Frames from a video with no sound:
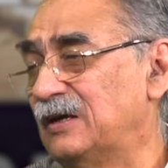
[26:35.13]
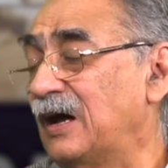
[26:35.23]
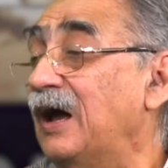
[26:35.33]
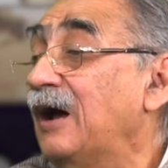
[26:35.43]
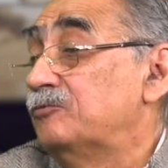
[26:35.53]

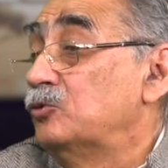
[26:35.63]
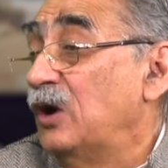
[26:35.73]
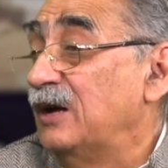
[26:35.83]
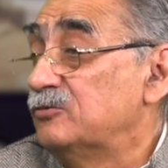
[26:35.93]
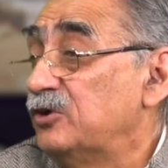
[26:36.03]
and I have
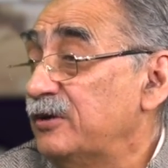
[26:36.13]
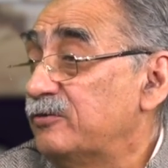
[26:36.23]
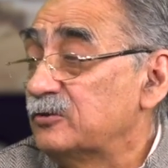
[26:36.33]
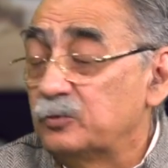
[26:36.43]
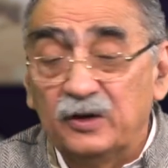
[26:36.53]
to have
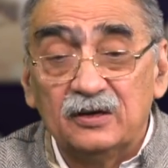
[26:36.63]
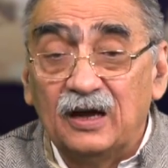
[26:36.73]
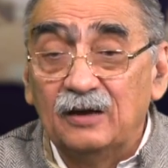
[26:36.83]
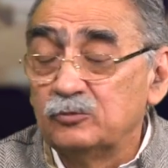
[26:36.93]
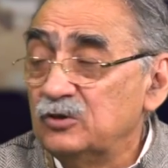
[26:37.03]
great
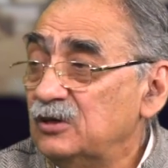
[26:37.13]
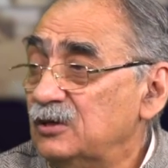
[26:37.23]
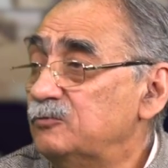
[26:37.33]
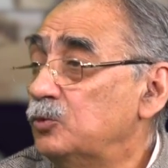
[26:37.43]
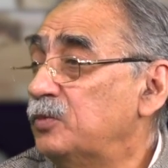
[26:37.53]
respect, if
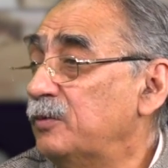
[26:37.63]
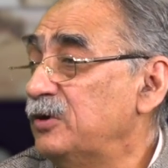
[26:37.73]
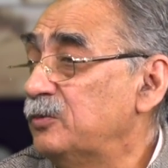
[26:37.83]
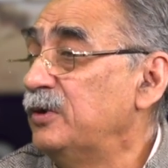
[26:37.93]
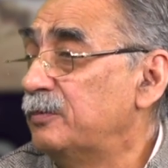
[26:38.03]
you
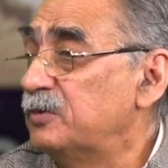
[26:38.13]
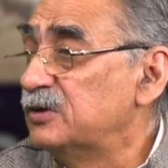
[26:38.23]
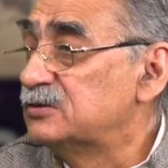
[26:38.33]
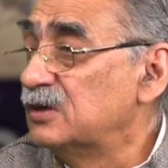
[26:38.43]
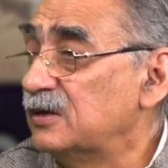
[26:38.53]
permit me a
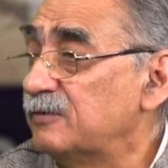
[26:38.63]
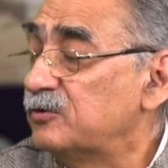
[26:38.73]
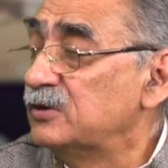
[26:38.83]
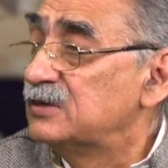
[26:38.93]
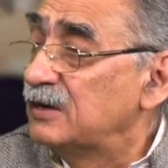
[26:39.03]
personal
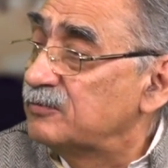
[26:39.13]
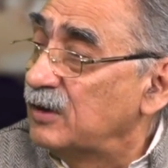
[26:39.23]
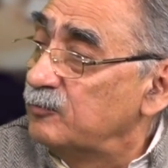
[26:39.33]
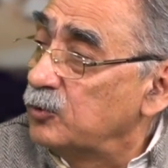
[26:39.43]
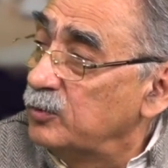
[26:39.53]
reference, I have
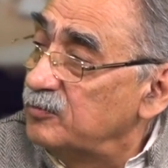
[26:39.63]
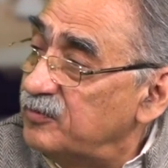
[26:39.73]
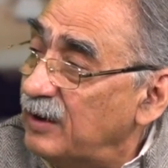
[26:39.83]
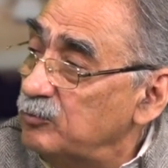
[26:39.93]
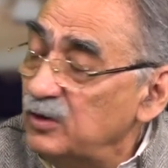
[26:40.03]
come from a
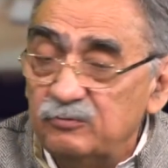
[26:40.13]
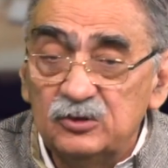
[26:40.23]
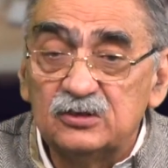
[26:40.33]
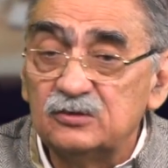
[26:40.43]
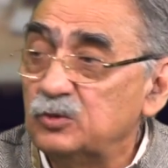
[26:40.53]
family
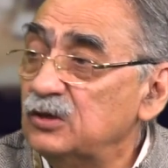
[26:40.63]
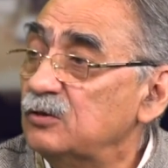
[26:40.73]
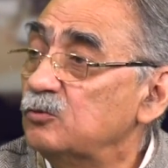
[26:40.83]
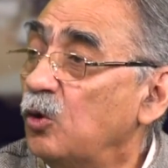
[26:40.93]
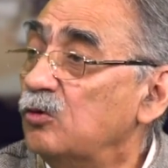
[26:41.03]
which has
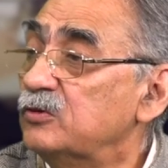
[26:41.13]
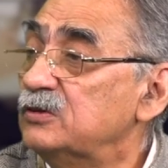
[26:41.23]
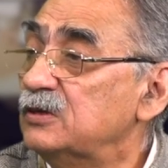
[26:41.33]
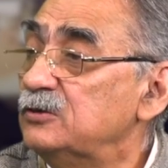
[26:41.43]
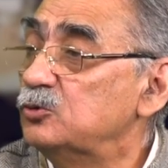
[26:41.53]
been involved
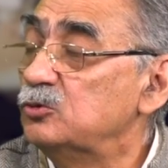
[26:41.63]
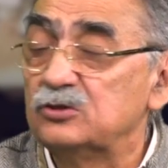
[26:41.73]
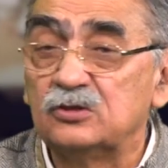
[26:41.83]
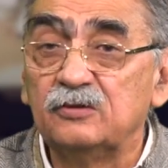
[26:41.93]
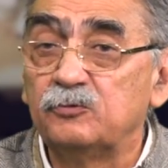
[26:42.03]
in the
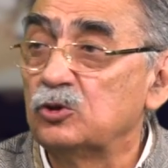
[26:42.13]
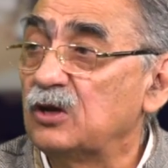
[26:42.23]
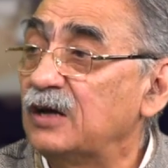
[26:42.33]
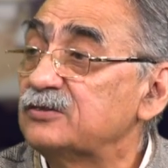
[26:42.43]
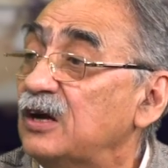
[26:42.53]
judiciary for
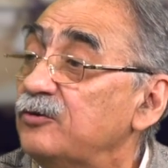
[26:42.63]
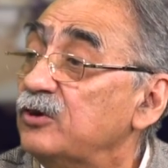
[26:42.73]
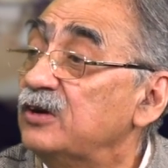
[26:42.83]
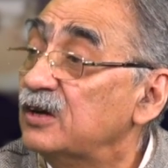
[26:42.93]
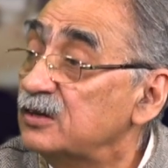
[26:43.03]
the last
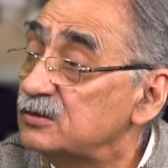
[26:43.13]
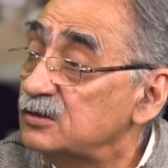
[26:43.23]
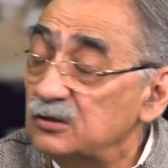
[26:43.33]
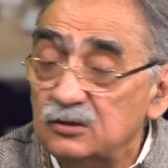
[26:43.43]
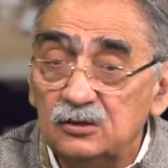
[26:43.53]
100 years.